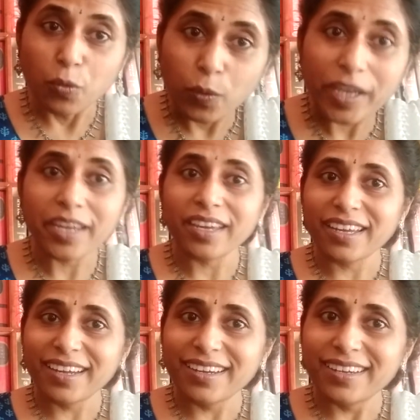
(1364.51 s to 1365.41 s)

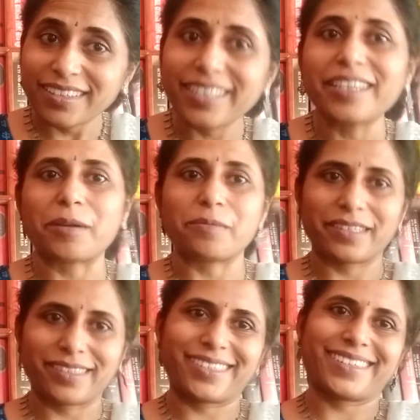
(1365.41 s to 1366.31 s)
We did our
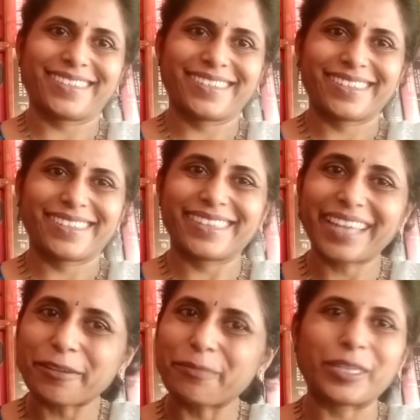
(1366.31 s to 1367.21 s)
best."
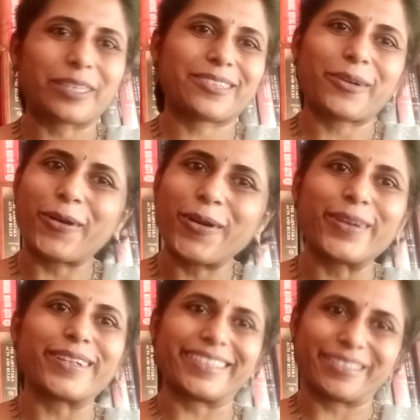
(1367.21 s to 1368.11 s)
That makes
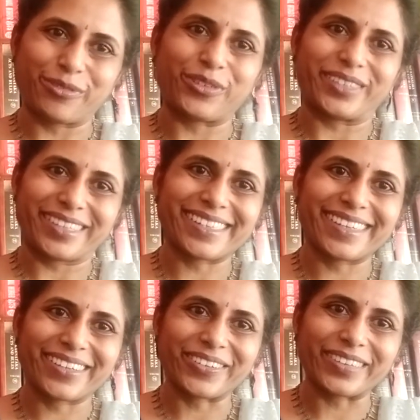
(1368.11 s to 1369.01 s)
all the difference.
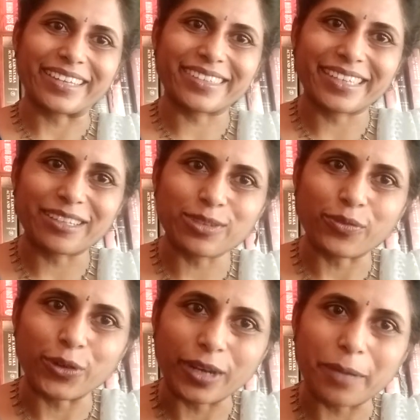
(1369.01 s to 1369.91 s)
That sense
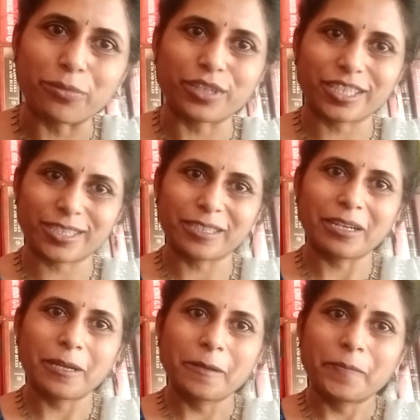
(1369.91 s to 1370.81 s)
of
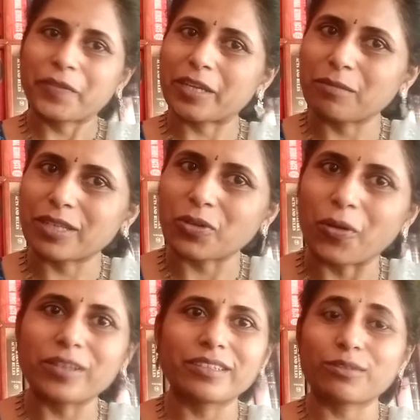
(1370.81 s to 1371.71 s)
collaboration, it makes
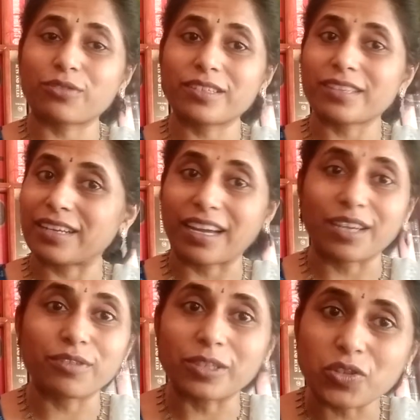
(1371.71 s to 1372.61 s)
all the difference. And
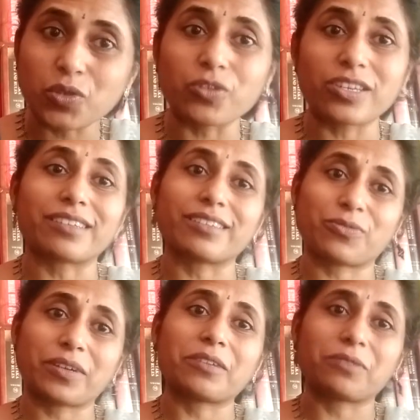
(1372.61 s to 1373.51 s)
I feel so
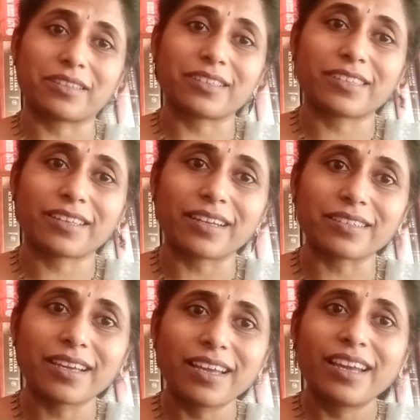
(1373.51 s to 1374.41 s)
satisfied when they say that.